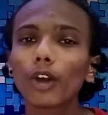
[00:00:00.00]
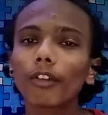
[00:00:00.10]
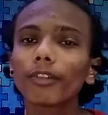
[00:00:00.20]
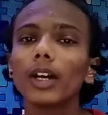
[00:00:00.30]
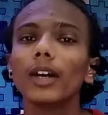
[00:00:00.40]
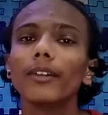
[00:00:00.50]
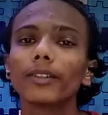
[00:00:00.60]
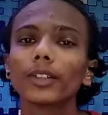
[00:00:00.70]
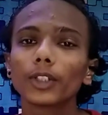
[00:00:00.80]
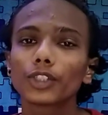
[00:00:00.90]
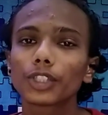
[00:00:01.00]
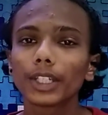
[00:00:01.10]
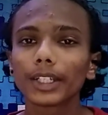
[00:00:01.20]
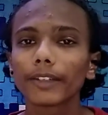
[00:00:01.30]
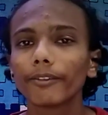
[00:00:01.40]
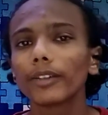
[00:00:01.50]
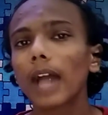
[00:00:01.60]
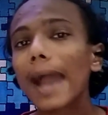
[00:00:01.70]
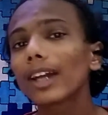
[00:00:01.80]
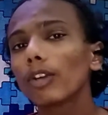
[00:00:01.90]
of the
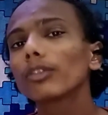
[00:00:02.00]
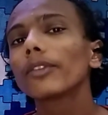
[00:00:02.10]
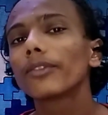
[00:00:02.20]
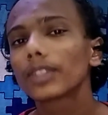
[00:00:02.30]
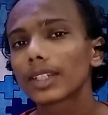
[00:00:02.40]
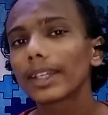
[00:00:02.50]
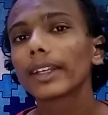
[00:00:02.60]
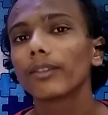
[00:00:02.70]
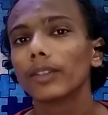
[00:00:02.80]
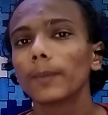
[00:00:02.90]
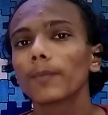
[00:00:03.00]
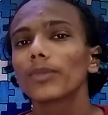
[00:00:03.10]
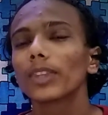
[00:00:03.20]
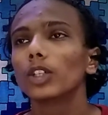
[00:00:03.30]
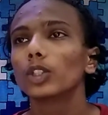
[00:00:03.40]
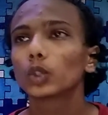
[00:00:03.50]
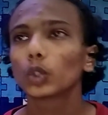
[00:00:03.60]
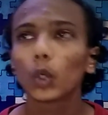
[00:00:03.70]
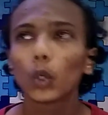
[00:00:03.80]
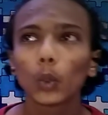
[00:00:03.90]
steering wheel.
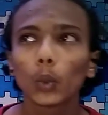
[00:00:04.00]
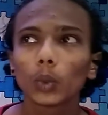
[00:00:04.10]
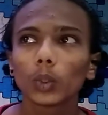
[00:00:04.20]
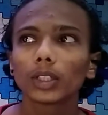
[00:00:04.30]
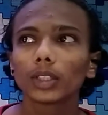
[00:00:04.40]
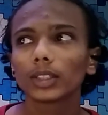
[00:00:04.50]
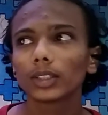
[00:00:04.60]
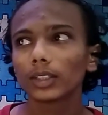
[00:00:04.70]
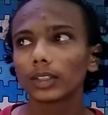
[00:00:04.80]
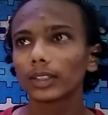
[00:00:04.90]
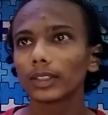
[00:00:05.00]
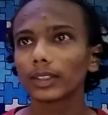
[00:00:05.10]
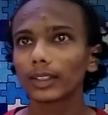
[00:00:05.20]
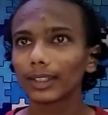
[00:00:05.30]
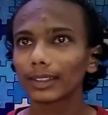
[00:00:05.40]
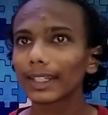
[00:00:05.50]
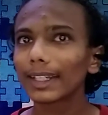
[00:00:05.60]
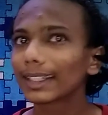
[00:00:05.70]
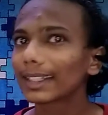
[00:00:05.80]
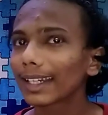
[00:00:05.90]
So
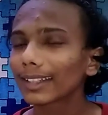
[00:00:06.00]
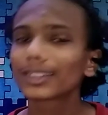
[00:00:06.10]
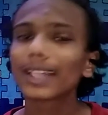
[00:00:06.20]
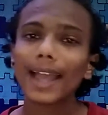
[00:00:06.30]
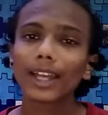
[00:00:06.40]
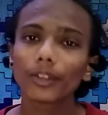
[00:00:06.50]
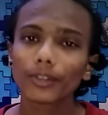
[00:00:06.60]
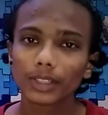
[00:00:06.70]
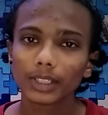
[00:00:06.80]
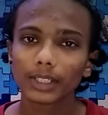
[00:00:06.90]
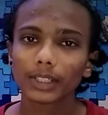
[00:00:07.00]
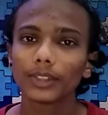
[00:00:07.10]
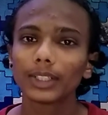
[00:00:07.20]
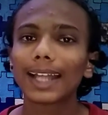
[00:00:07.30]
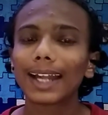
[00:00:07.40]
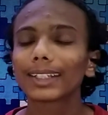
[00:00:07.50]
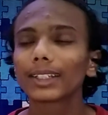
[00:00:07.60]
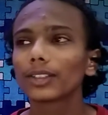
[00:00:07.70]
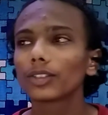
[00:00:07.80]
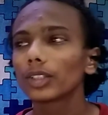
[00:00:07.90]
it detects the angle of steering wheel, that
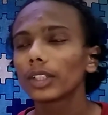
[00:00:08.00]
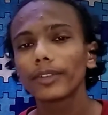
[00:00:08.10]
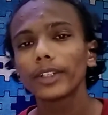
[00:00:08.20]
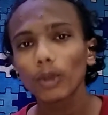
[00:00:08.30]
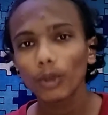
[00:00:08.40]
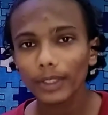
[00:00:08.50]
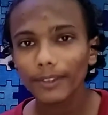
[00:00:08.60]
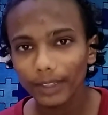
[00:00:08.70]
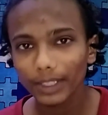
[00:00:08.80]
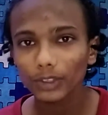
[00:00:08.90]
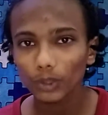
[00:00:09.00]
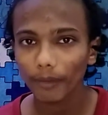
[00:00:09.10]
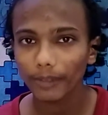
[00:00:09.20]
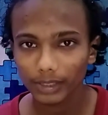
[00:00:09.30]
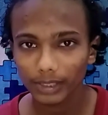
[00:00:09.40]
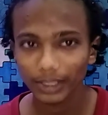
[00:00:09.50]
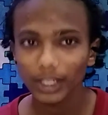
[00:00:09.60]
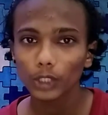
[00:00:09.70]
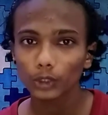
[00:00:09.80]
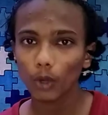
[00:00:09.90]
is if it is oversteer.
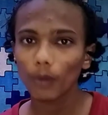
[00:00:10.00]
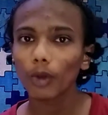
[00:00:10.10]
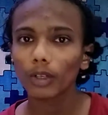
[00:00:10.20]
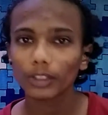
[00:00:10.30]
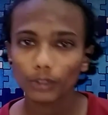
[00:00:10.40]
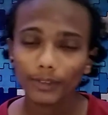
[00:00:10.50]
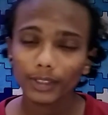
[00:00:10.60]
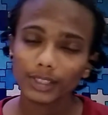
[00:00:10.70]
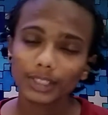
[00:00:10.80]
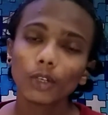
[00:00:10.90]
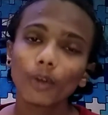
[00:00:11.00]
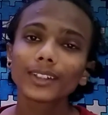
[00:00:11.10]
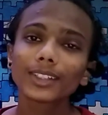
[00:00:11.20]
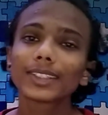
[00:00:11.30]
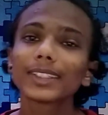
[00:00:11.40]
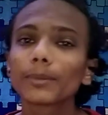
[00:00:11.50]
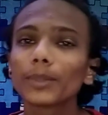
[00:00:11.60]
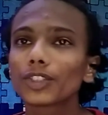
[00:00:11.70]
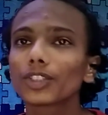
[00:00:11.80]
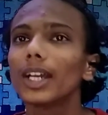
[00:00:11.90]
So what is oversteer? Oversteer
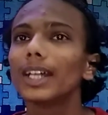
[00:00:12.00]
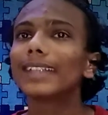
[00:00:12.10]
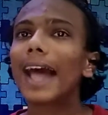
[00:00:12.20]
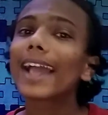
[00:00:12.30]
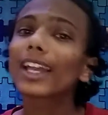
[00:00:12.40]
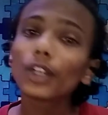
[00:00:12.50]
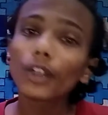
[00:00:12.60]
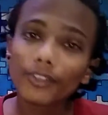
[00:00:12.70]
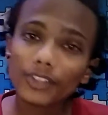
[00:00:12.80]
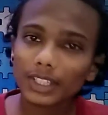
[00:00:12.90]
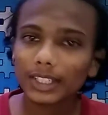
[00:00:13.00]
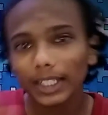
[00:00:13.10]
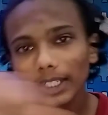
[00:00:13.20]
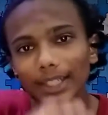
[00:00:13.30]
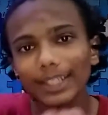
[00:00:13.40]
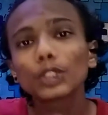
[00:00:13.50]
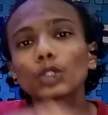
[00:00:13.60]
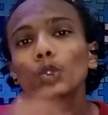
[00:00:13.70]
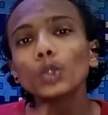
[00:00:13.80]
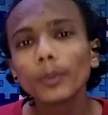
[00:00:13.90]
means the angle of steering is
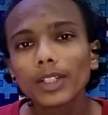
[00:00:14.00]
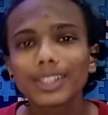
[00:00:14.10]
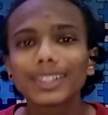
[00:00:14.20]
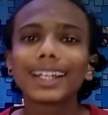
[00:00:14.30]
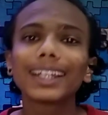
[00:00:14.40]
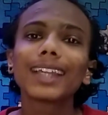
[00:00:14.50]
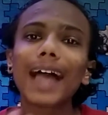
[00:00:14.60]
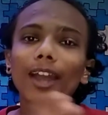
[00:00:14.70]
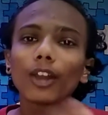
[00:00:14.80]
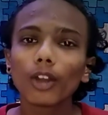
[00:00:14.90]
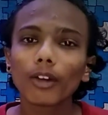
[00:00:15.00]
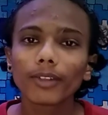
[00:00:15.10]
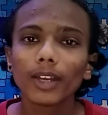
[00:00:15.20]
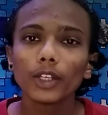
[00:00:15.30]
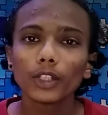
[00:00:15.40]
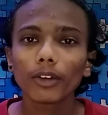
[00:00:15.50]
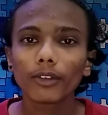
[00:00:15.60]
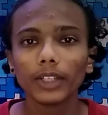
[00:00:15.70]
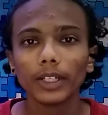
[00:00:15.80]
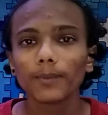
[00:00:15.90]
too much than the angle of your
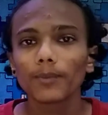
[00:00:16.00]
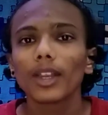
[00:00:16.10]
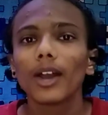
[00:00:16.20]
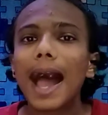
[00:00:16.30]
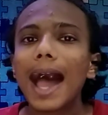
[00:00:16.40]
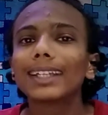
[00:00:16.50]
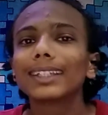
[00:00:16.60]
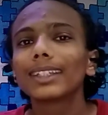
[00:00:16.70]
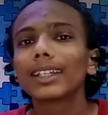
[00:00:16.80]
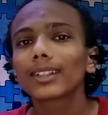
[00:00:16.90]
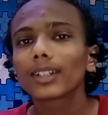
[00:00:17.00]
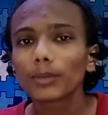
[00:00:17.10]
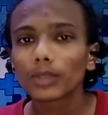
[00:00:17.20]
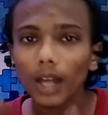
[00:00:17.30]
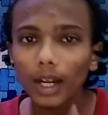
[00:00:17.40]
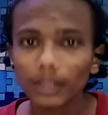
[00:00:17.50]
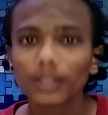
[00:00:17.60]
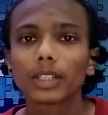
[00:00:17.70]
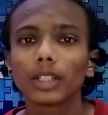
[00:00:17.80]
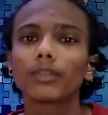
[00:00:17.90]
wheel. And then comes the
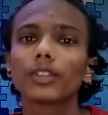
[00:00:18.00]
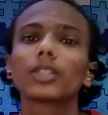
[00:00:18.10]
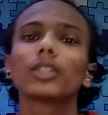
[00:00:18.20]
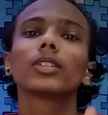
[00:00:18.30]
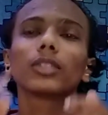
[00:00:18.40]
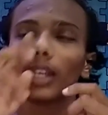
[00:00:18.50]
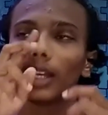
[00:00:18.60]
understeer, which is